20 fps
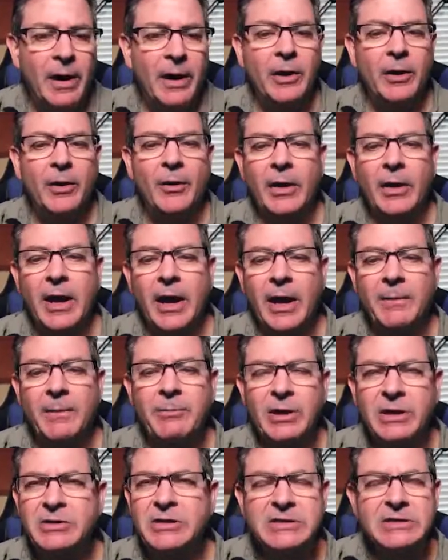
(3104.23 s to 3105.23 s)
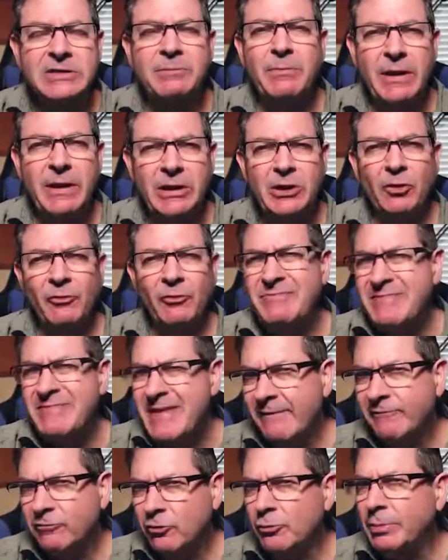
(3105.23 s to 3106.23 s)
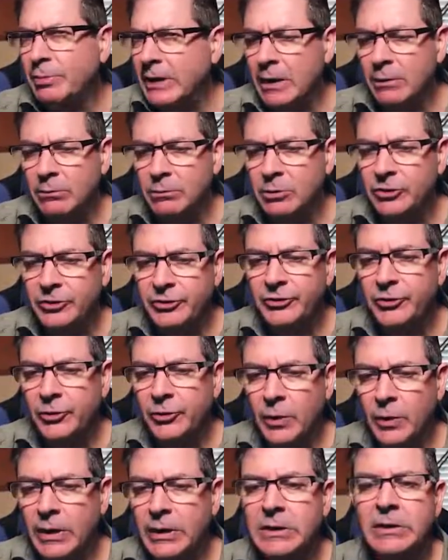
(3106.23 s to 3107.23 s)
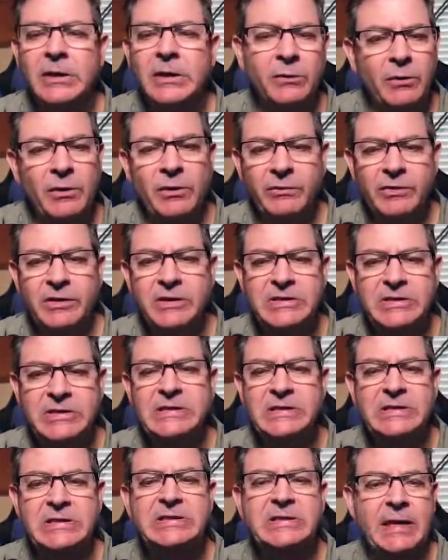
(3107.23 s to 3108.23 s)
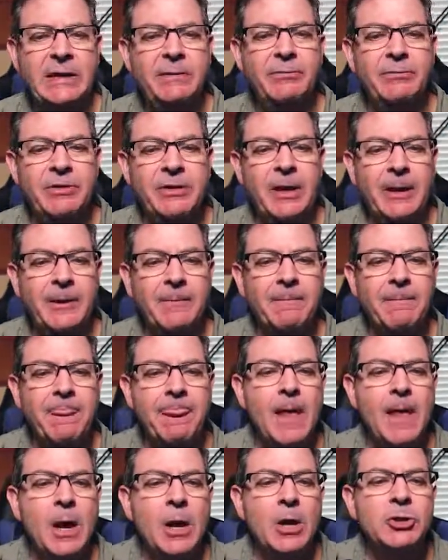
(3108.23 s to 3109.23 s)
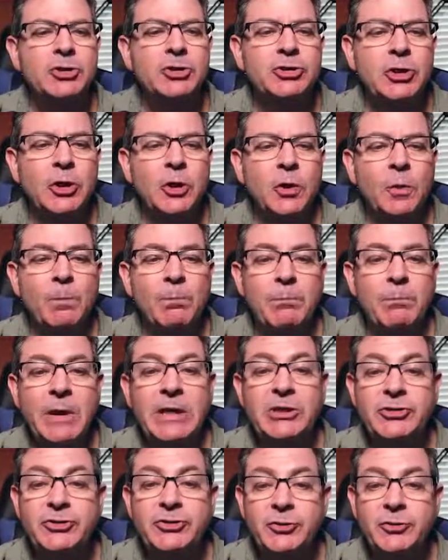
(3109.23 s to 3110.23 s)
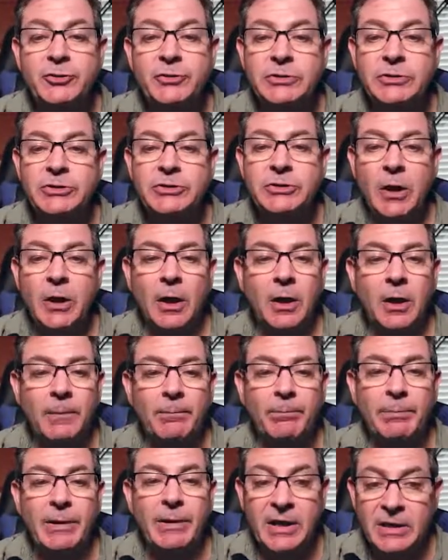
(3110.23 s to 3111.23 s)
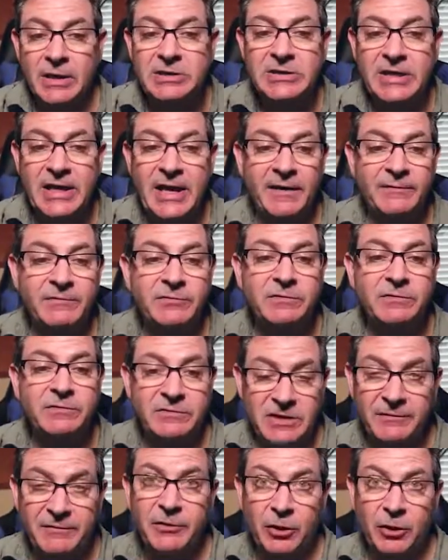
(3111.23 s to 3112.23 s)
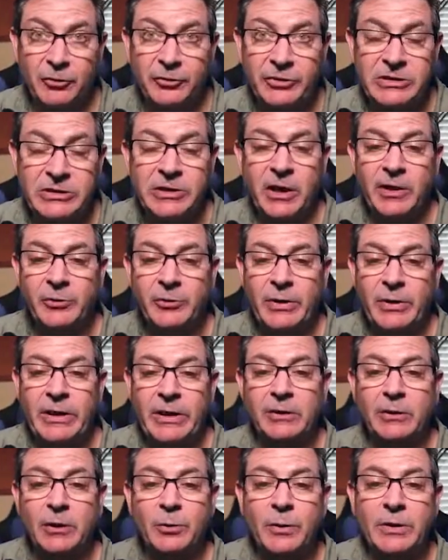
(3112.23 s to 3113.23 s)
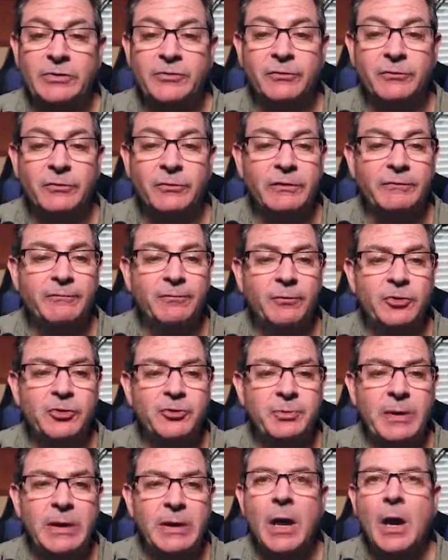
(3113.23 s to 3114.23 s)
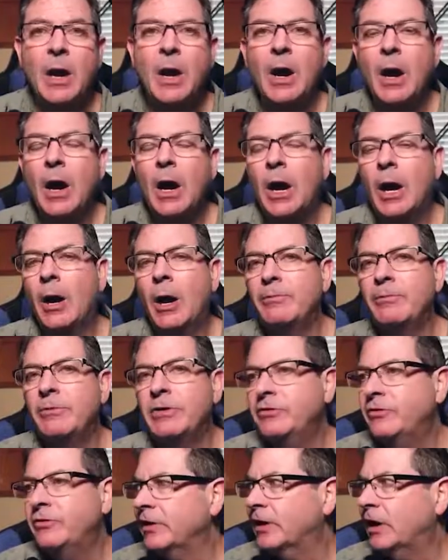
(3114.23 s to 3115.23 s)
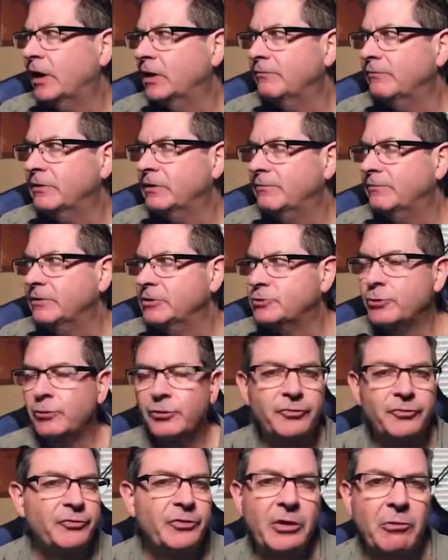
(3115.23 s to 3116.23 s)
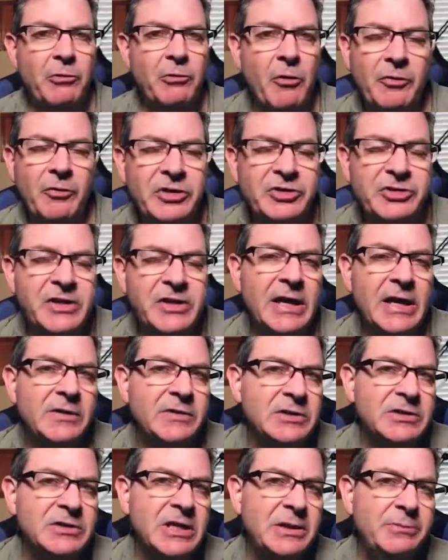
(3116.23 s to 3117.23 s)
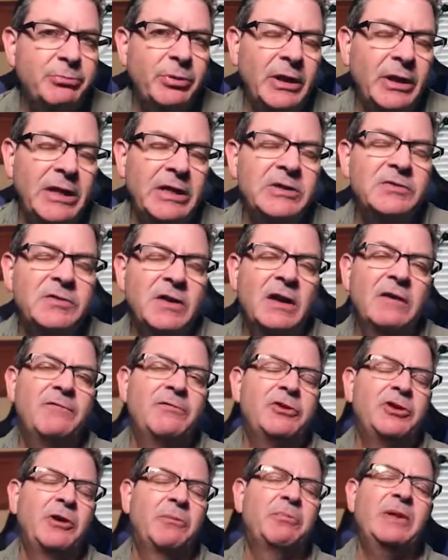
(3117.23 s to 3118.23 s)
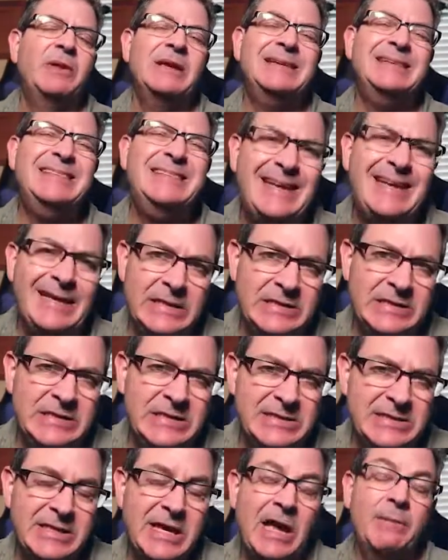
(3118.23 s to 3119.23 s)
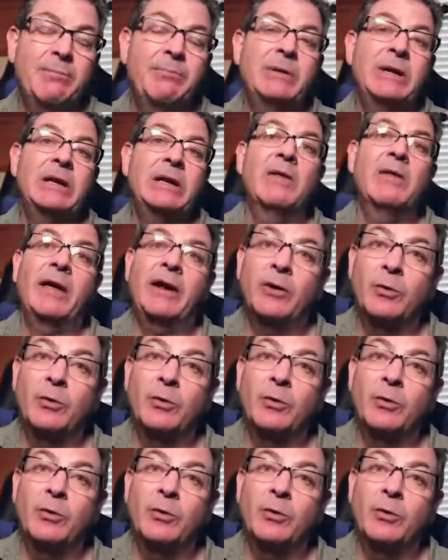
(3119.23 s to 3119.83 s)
Okay. But it doesn't mean you'll never be able to do one. Well, this is the same thing. So many students, um, because they have difficulty tolerating low rates of reinforcement, um, these are the kind of individuals they'll only stay in the same place if something intense is happening, like a